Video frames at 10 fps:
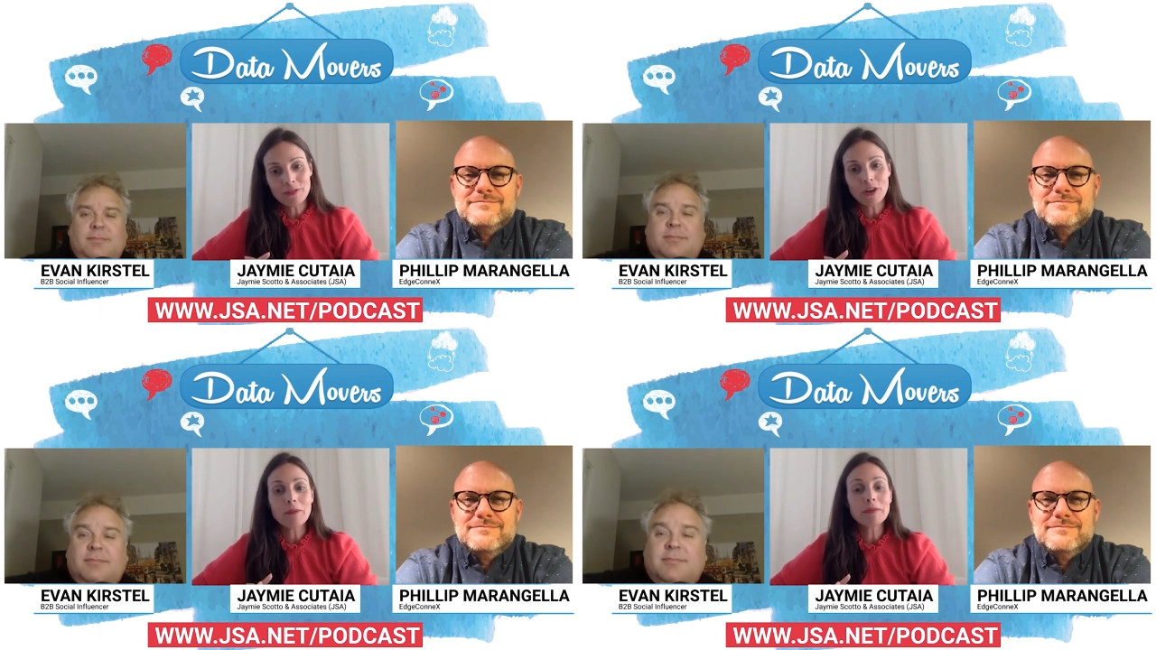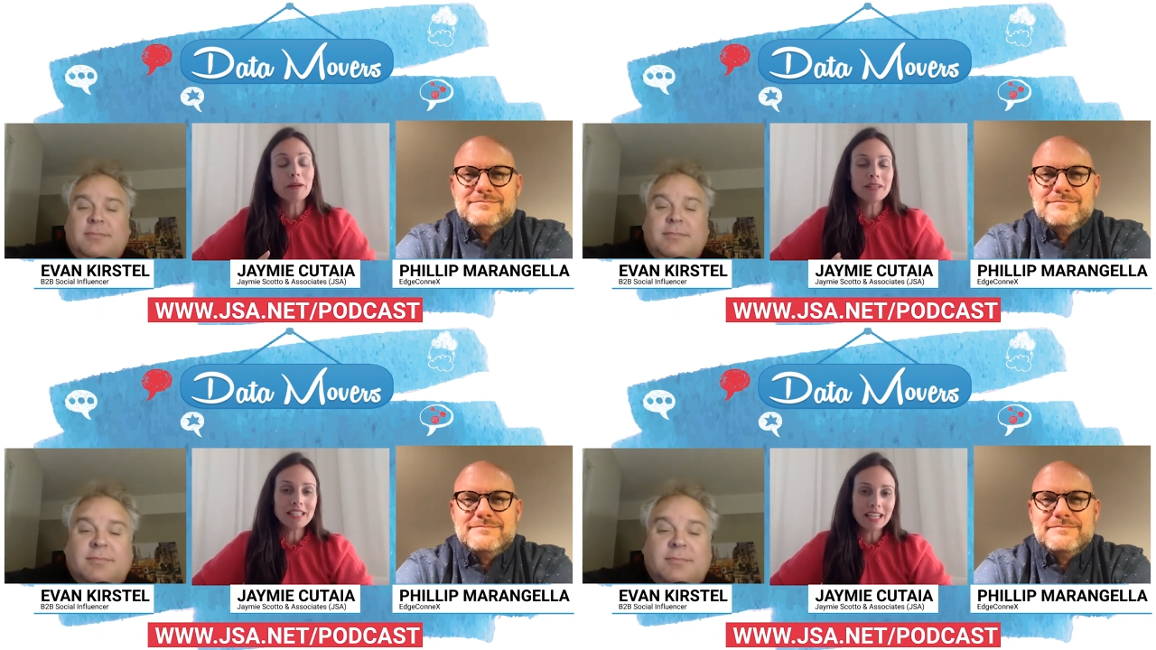Speaker 1: for
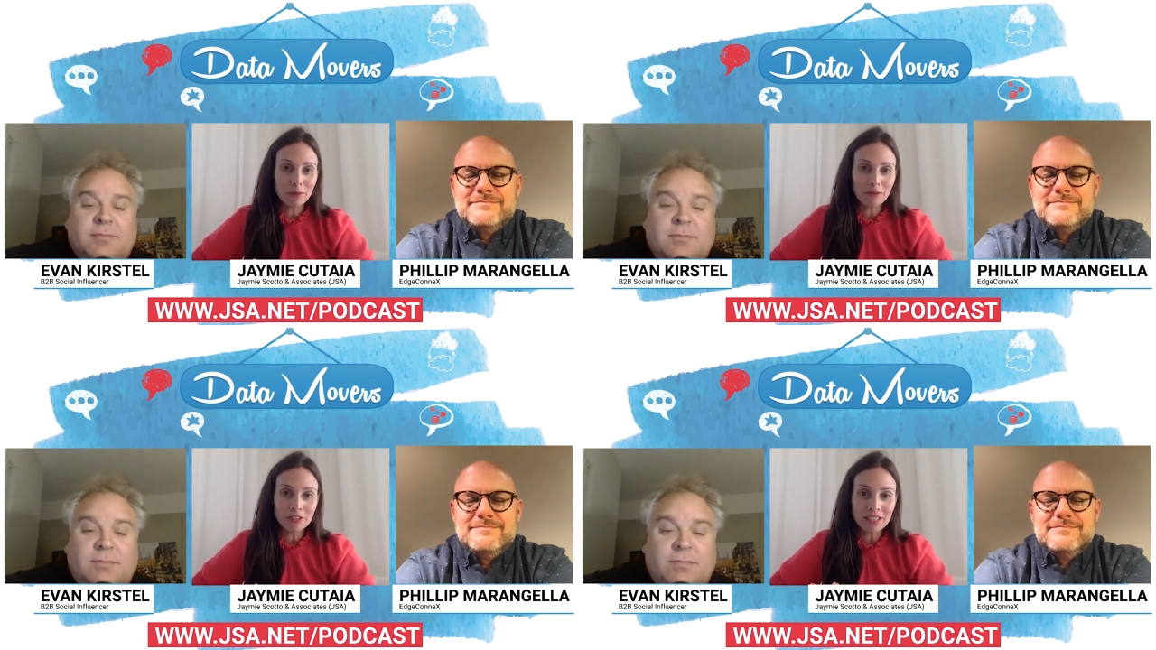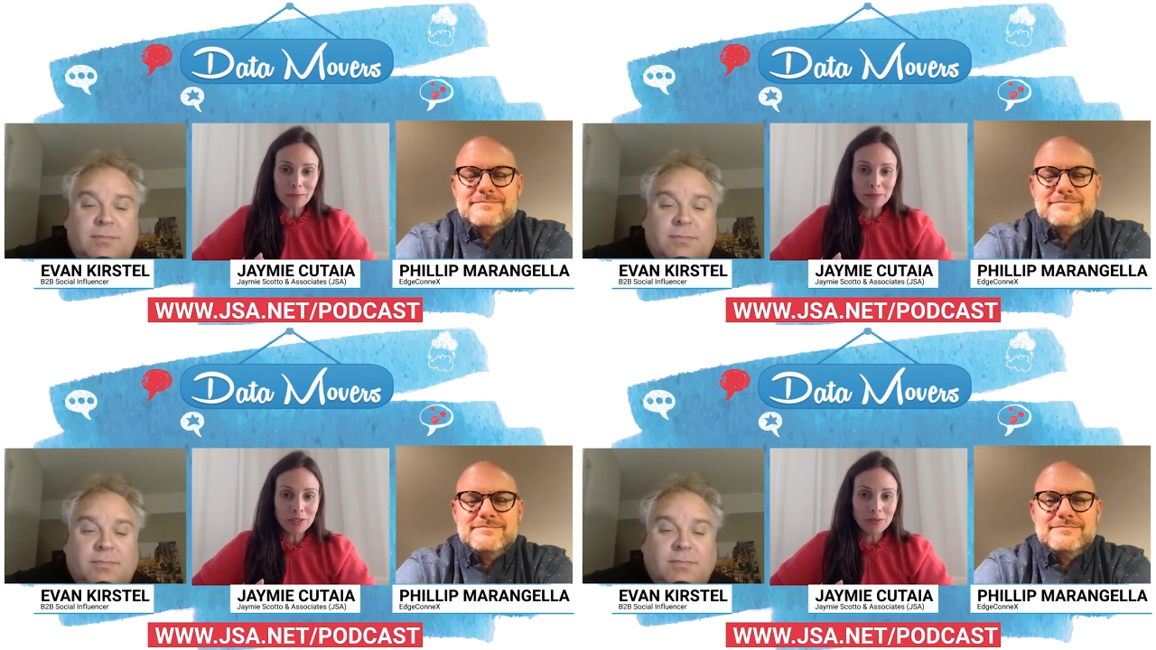upcoming Data Movers
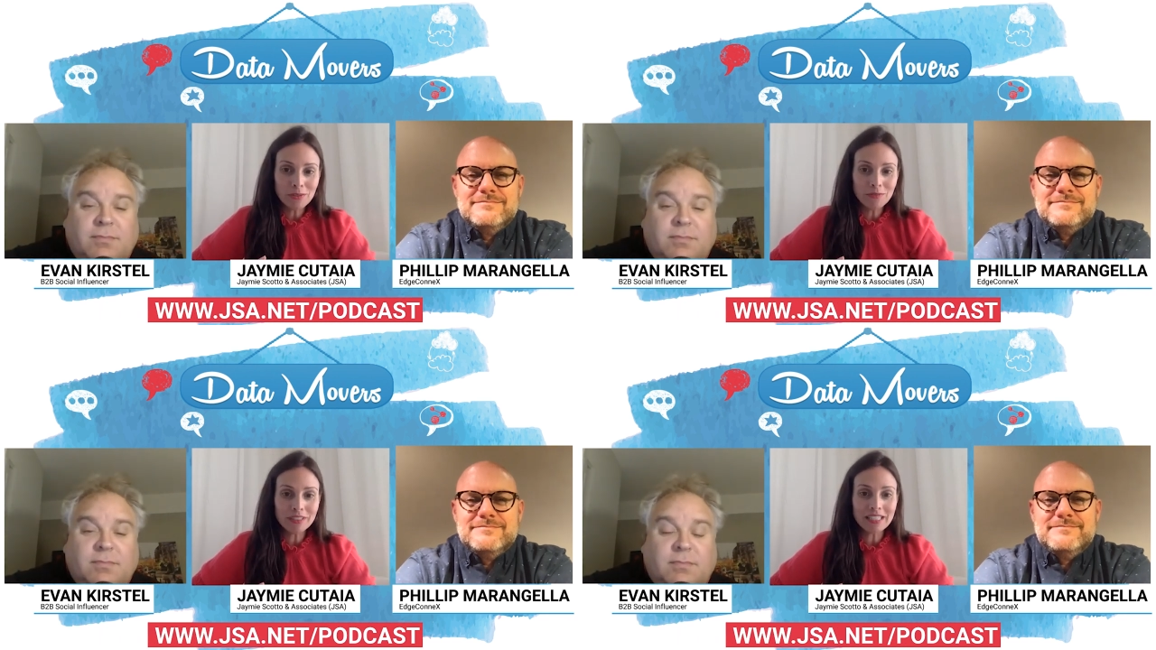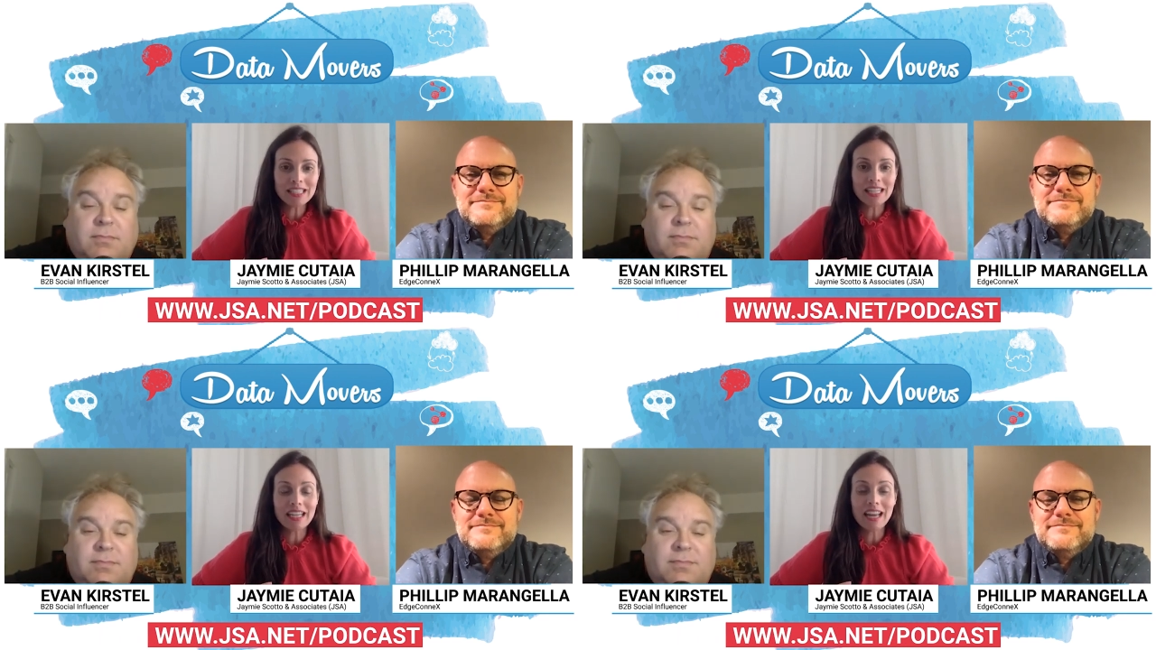episodes,
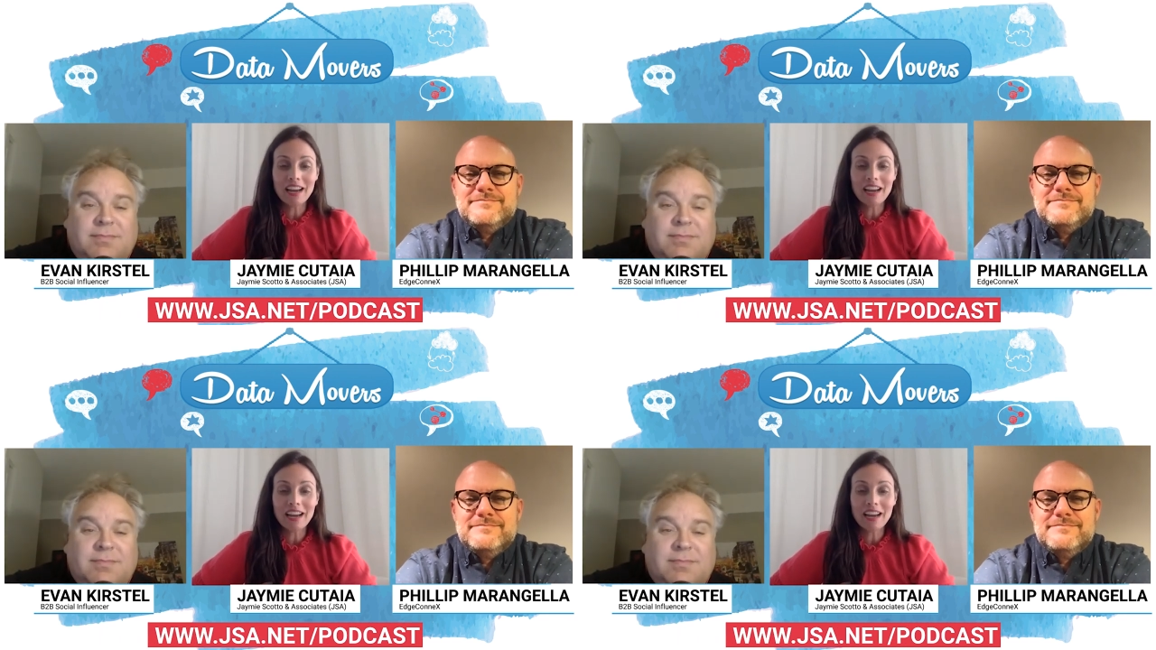releasing